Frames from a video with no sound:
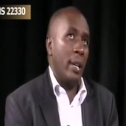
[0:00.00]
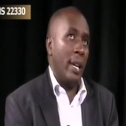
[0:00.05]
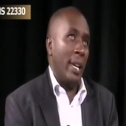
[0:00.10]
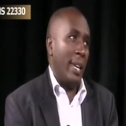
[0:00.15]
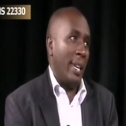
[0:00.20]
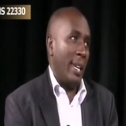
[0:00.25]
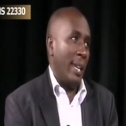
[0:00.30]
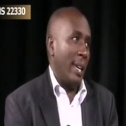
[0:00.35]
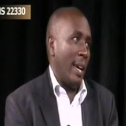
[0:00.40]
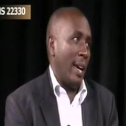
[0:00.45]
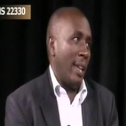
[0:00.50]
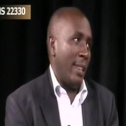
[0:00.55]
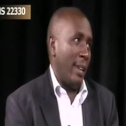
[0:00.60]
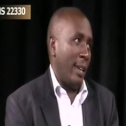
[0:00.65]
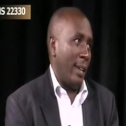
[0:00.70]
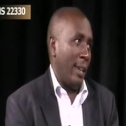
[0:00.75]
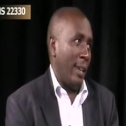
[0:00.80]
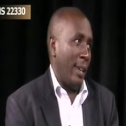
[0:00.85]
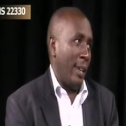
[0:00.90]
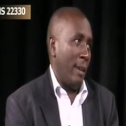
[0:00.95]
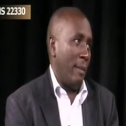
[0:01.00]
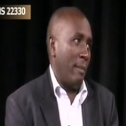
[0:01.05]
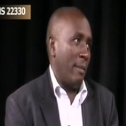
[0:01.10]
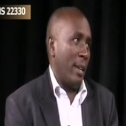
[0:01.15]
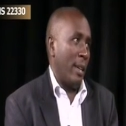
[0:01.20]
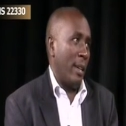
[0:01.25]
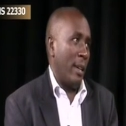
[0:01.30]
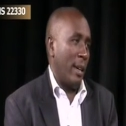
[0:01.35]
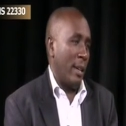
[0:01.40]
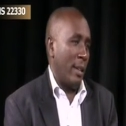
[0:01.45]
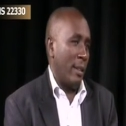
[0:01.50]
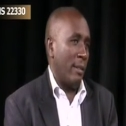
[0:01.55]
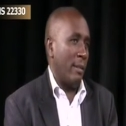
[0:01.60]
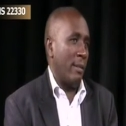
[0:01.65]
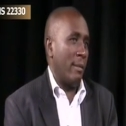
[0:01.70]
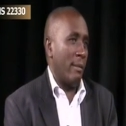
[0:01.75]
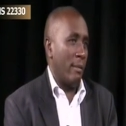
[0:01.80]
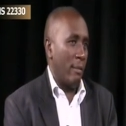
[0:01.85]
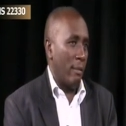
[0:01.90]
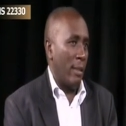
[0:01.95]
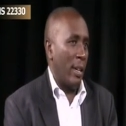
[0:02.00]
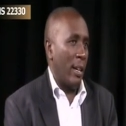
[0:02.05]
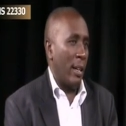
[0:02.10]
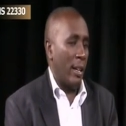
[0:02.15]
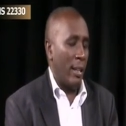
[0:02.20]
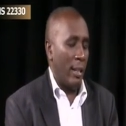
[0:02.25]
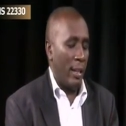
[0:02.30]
any other game that has that